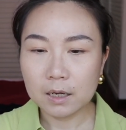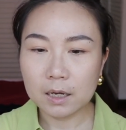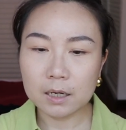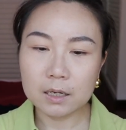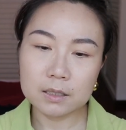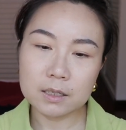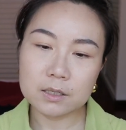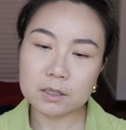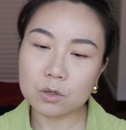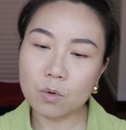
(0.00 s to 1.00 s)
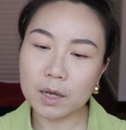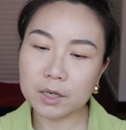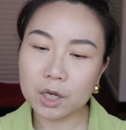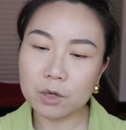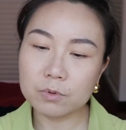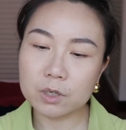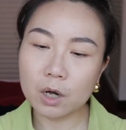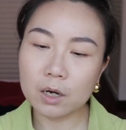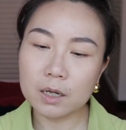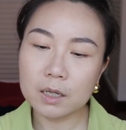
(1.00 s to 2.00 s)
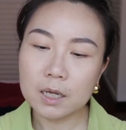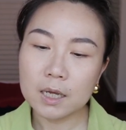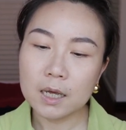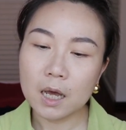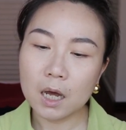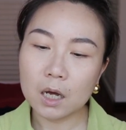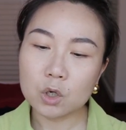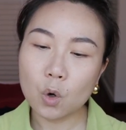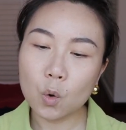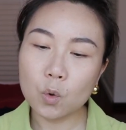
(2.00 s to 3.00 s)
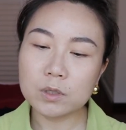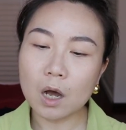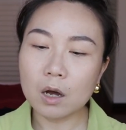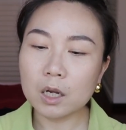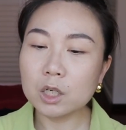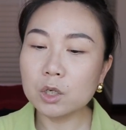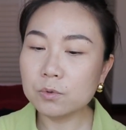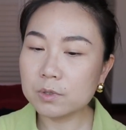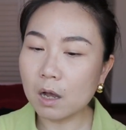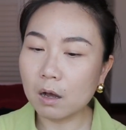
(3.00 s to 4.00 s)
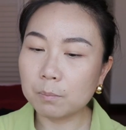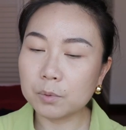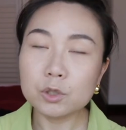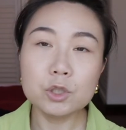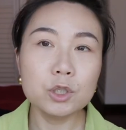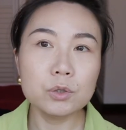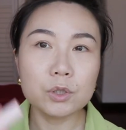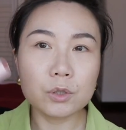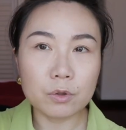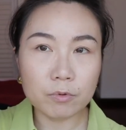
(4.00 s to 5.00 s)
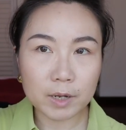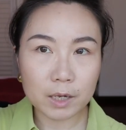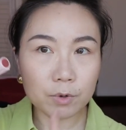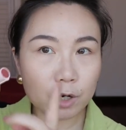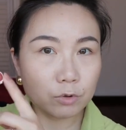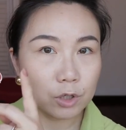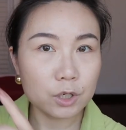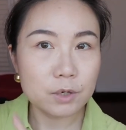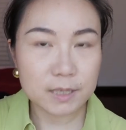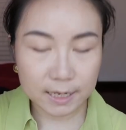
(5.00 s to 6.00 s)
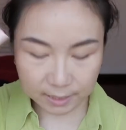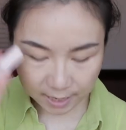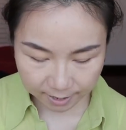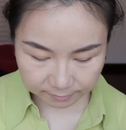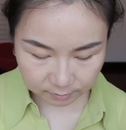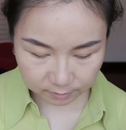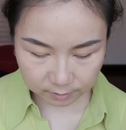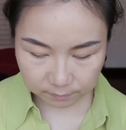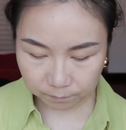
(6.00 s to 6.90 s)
This is quite cute color called I Loose Up 223. We're going to use at the end.